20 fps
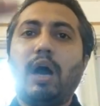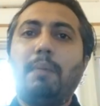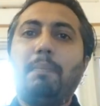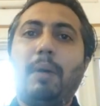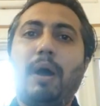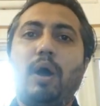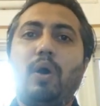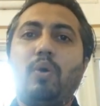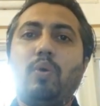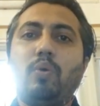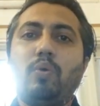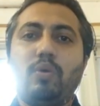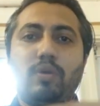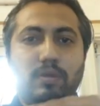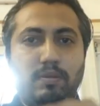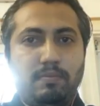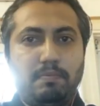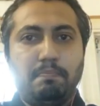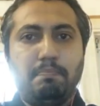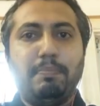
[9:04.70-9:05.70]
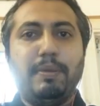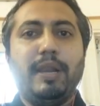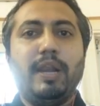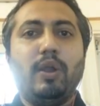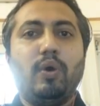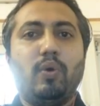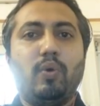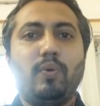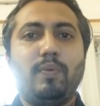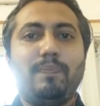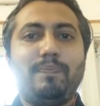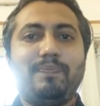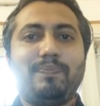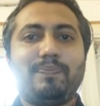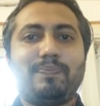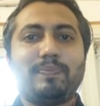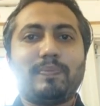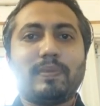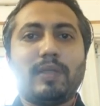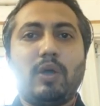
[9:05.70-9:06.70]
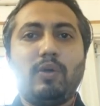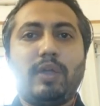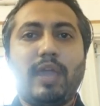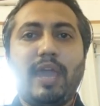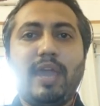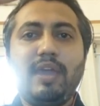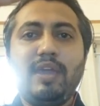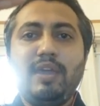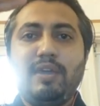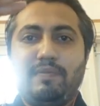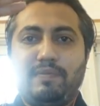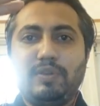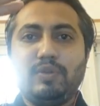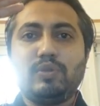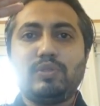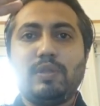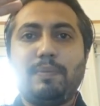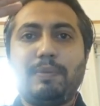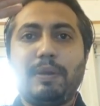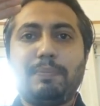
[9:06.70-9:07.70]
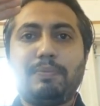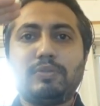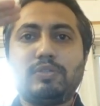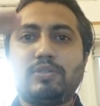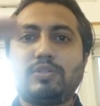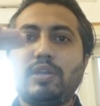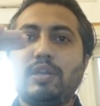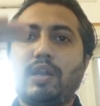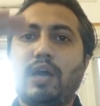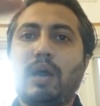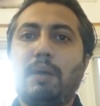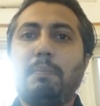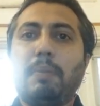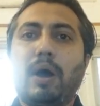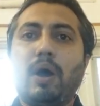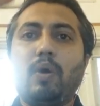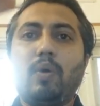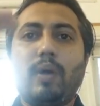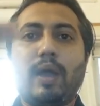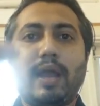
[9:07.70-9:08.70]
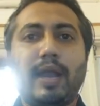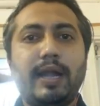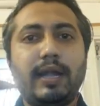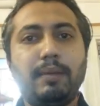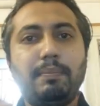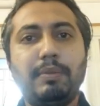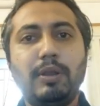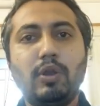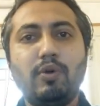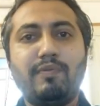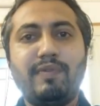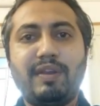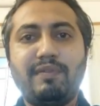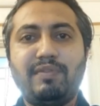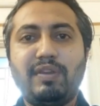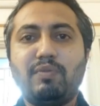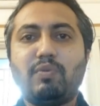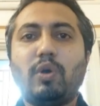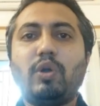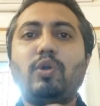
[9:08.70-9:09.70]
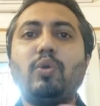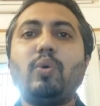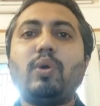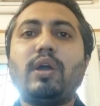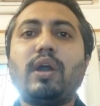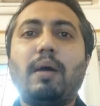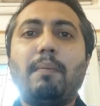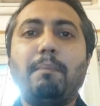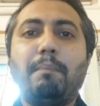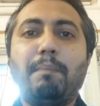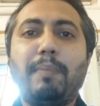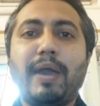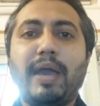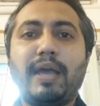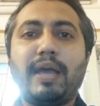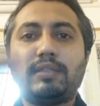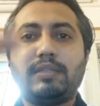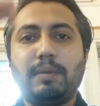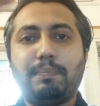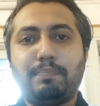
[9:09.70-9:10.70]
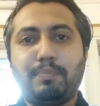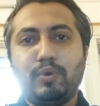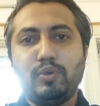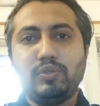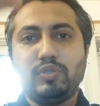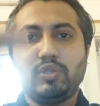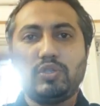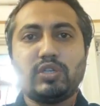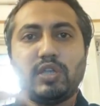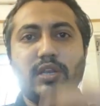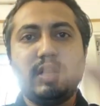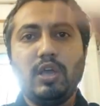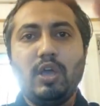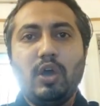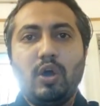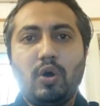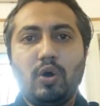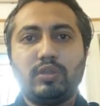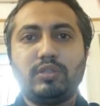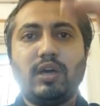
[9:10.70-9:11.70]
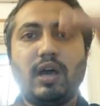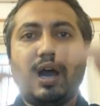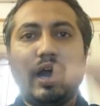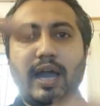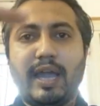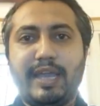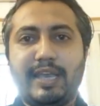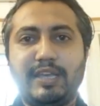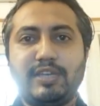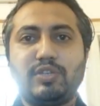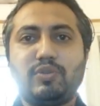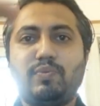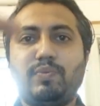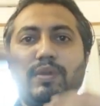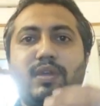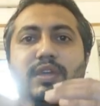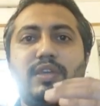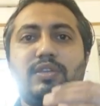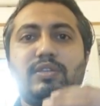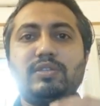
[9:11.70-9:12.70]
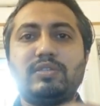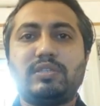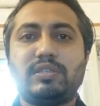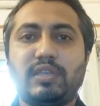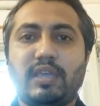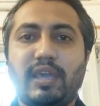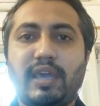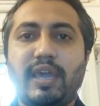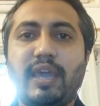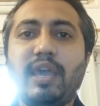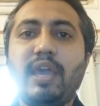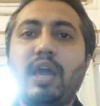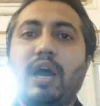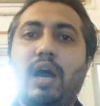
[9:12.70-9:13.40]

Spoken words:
above, below. Okay, we use the preposition above and below. When we want to compare the position or the height, we say